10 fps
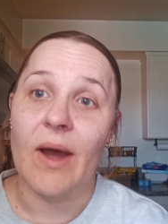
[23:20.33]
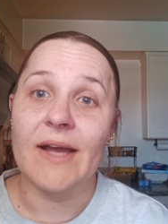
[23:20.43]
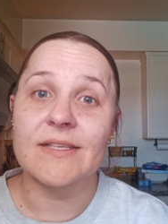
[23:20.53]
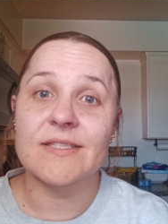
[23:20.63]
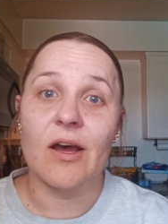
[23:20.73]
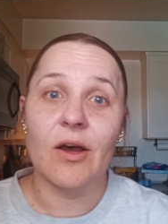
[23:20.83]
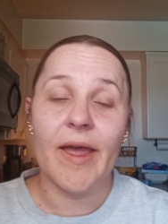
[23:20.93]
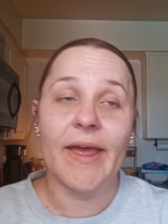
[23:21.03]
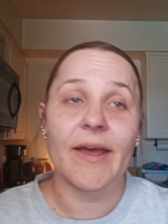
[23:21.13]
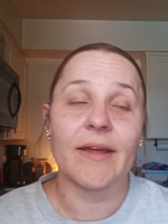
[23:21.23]
I saw
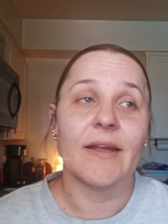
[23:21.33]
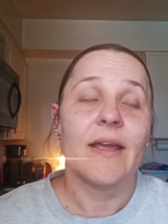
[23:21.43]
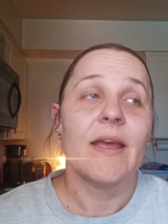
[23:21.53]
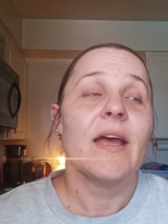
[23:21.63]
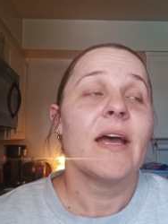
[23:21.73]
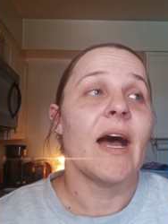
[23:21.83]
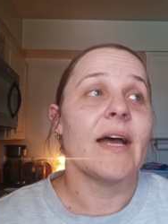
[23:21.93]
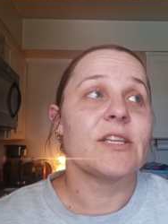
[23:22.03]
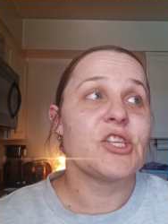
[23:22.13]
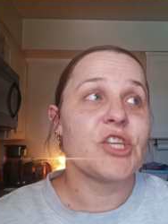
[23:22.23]
an
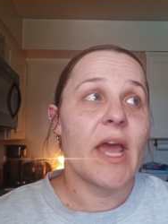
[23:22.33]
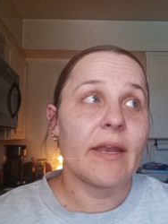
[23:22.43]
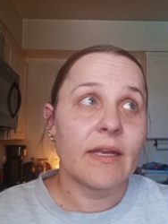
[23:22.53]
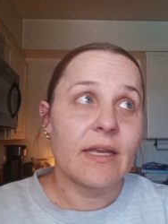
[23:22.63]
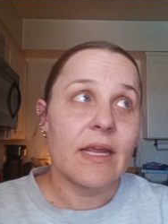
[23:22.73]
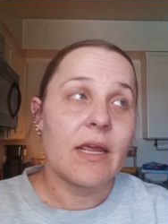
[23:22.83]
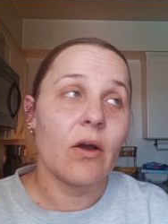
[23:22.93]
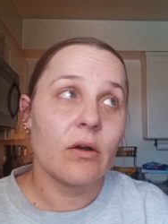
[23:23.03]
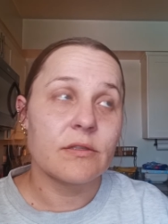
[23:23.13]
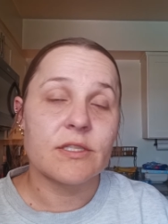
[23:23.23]
uh, Shannon D
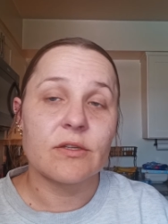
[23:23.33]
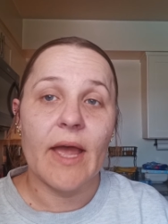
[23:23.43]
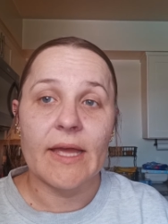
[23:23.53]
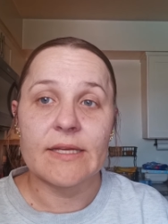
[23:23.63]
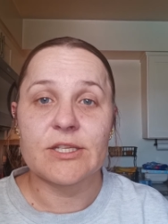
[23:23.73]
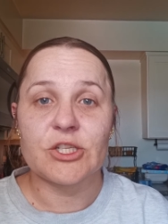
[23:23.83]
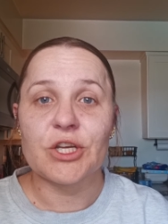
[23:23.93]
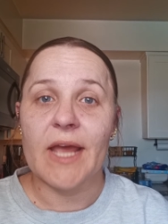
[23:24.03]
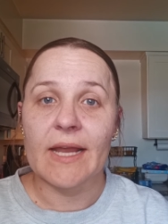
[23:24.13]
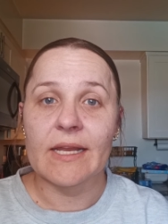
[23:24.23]
also as
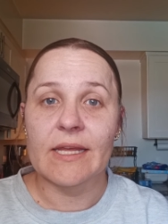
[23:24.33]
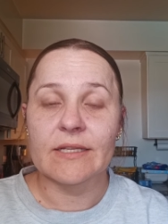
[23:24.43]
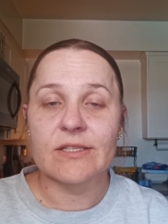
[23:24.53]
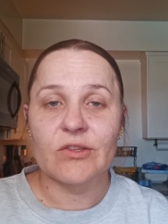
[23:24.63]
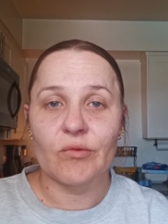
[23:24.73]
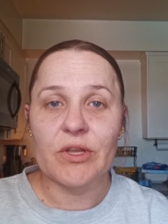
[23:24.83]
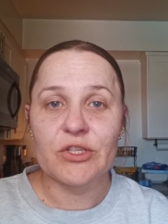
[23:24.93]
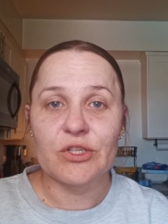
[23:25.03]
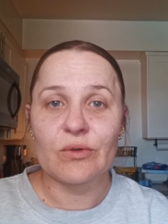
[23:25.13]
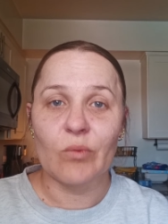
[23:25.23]

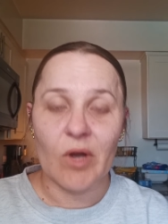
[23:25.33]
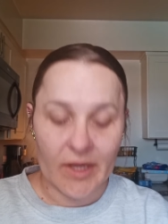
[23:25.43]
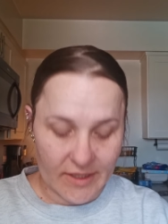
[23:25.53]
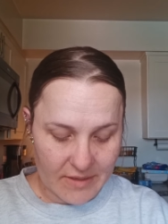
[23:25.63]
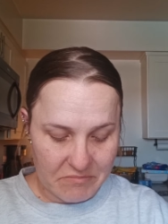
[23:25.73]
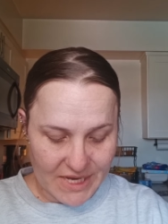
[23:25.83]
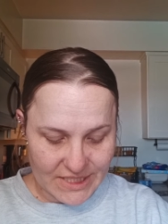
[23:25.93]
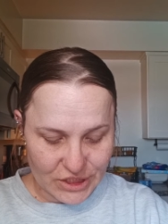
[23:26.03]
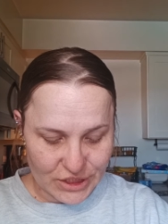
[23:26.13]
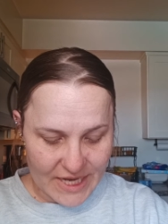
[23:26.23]
Shenanigans321,
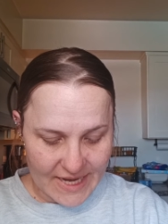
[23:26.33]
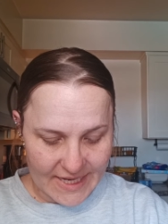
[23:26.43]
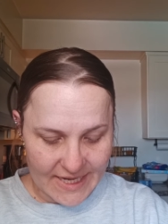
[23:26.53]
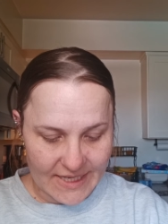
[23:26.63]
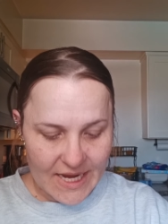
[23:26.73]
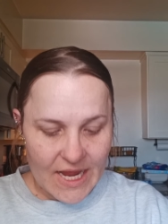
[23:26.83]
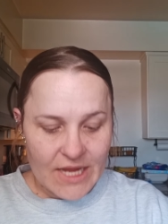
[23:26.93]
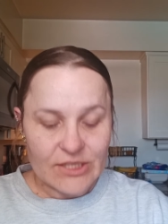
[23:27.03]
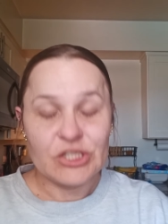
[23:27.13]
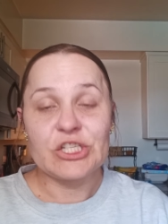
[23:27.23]
Miss Shannon.
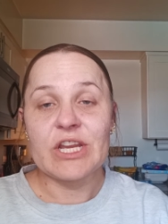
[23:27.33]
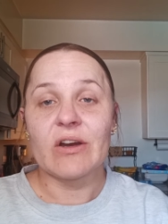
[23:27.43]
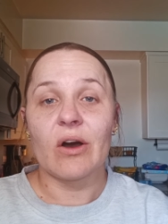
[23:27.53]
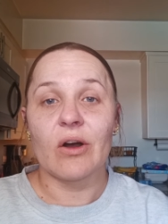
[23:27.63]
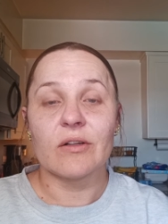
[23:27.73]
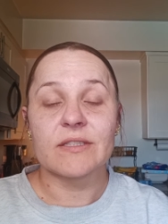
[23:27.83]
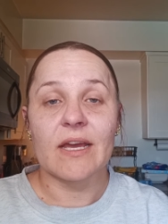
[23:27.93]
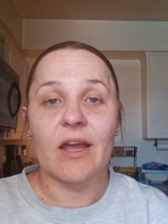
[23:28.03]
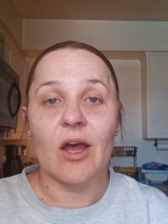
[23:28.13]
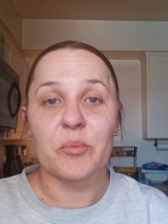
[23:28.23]
She hauled
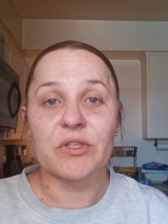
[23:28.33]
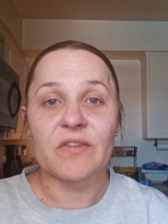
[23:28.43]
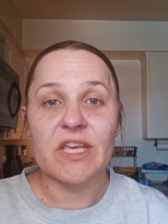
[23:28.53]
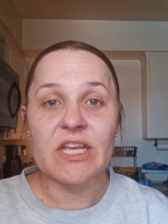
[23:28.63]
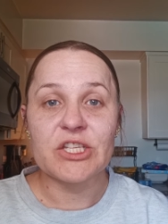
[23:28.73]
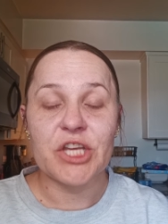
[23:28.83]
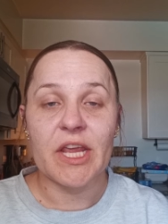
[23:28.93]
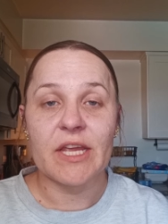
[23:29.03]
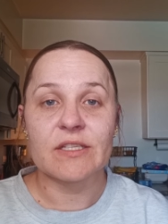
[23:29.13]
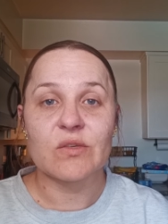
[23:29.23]
a couple of
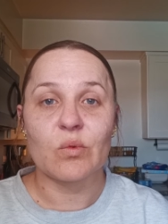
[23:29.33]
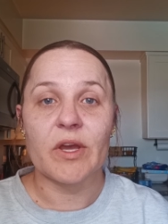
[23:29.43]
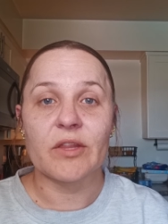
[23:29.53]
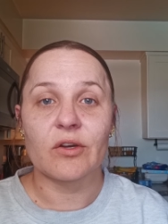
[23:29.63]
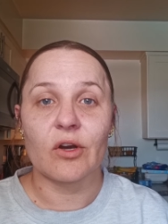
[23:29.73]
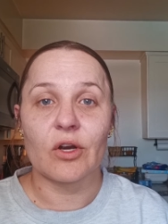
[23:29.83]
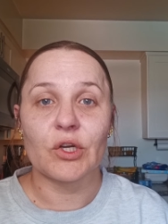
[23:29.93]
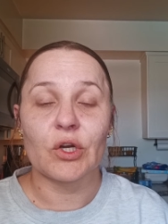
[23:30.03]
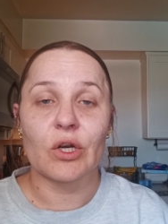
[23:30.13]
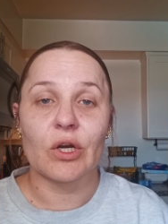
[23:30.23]
keychains with her
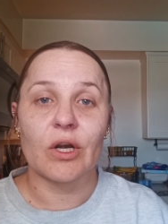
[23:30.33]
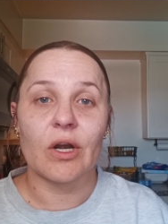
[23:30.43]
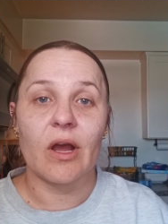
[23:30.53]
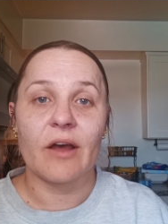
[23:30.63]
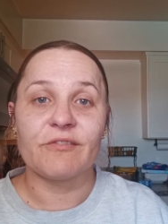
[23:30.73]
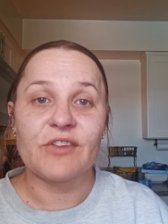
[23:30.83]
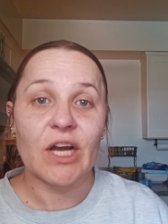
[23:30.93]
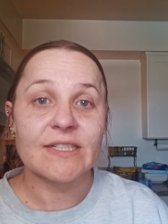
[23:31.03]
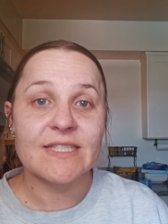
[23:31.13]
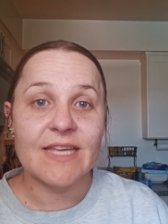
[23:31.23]
and her uh,
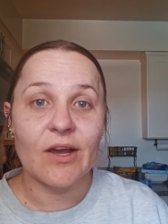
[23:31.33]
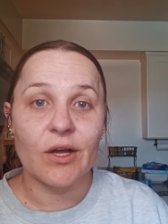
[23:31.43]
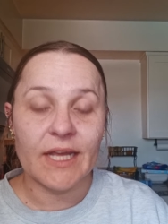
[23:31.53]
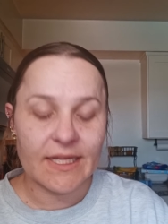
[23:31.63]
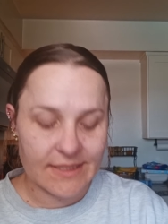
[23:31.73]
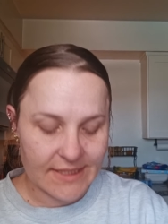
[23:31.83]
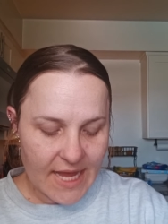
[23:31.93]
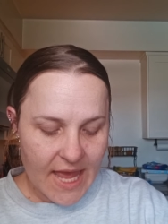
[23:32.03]
fiance on it.